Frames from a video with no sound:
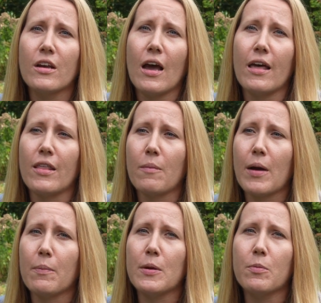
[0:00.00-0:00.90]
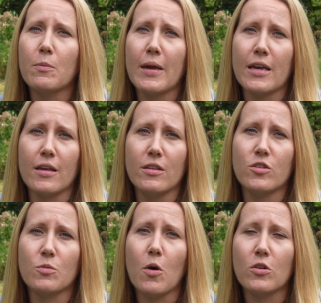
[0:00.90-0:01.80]
and that by people making these
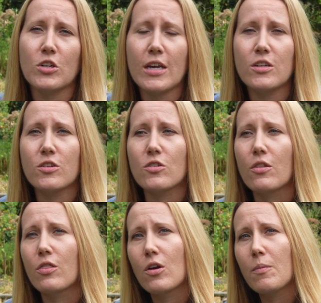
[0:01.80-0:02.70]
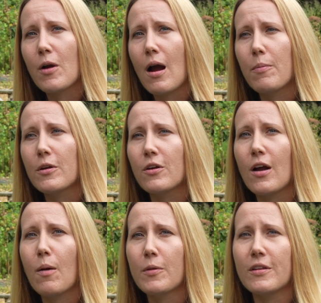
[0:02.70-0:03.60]
small changes on their property or
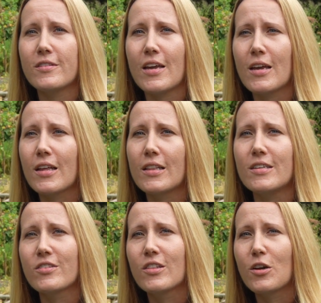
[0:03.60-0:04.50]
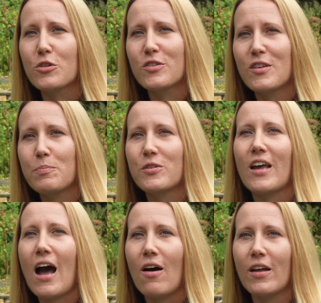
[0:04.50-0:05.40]
helping to take like these little sips
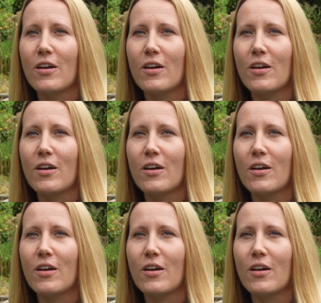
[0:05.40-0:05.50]
out,